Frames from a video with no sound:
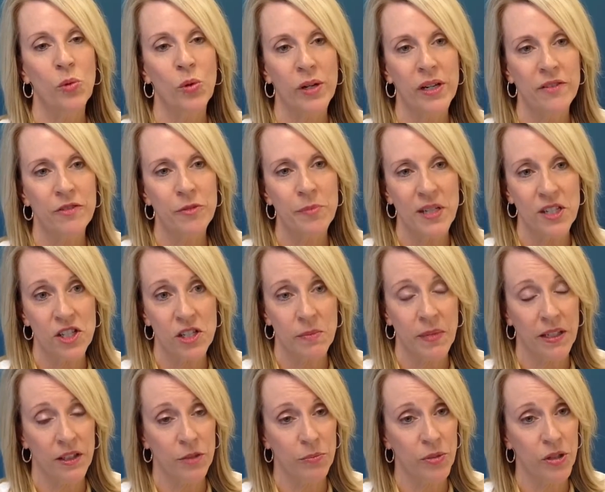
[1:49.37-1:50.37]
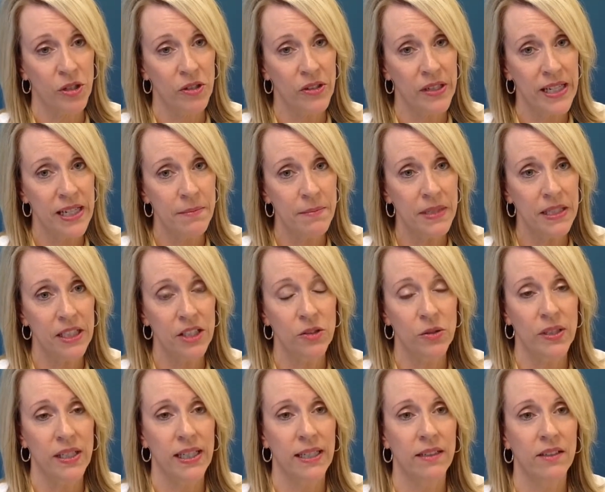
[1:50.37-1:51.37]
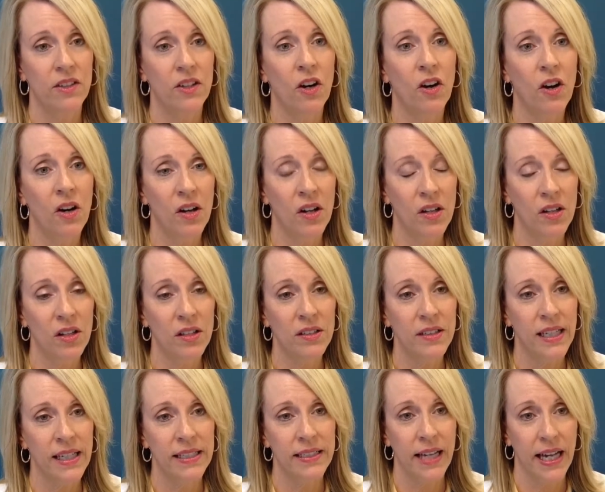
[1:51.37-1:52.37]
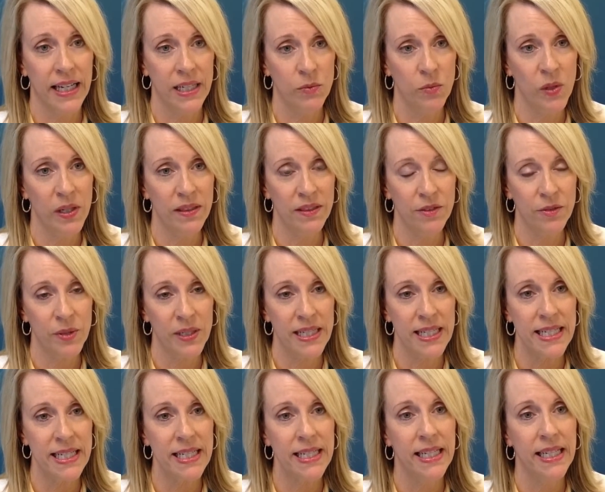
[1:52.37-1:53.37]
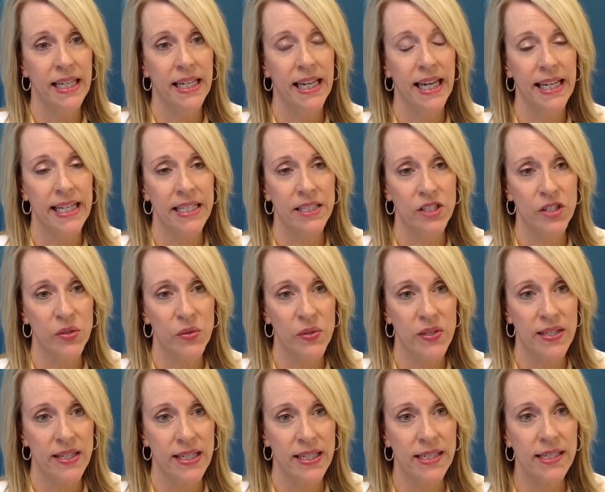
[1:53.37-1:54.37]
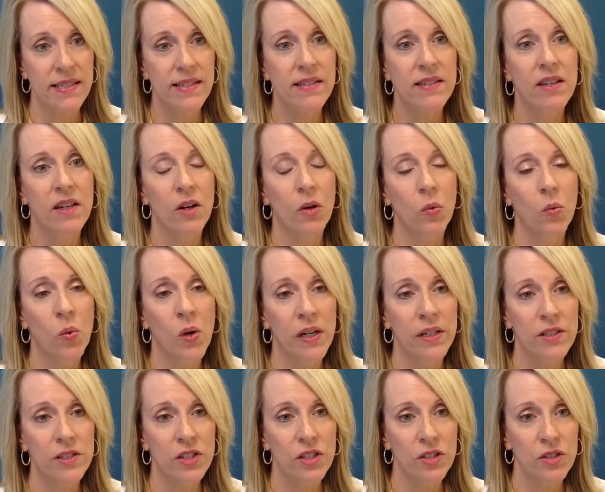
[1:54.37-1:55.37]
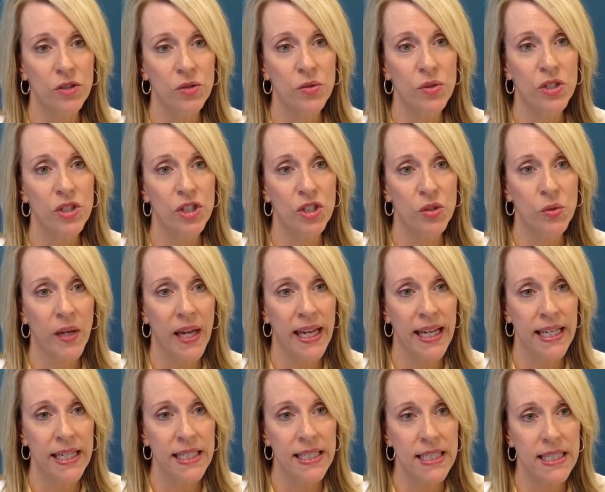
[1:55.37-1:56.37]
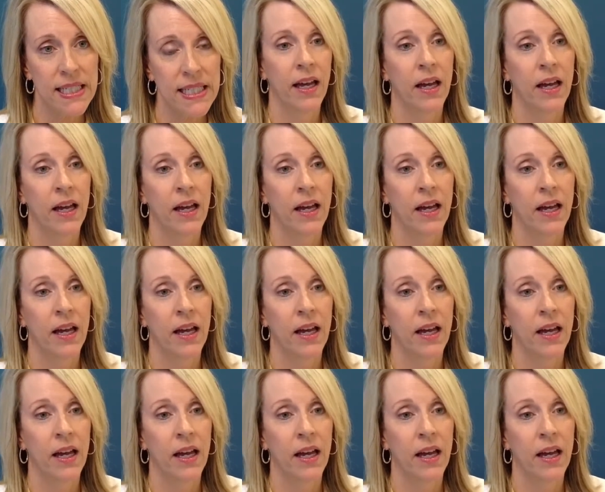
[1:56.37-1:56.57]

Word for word: more information about the program, you can call 913-826 1228.